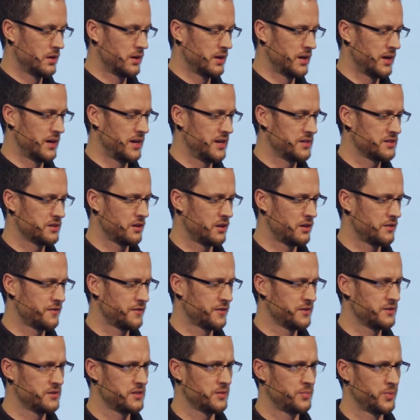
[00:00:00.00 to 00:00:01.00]
And these are
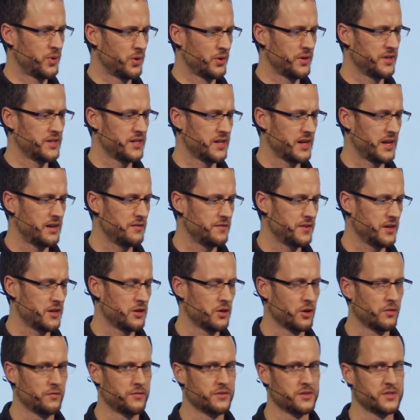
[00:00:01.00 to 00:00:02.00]
often deployed in AV
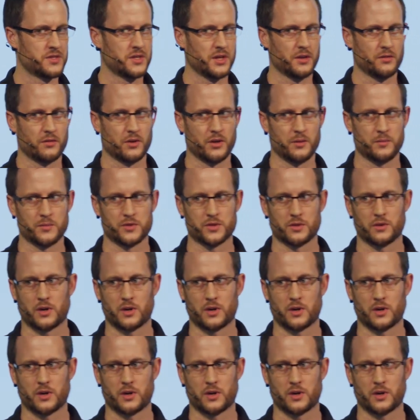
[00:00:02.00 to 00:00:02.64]
conferencing rooms,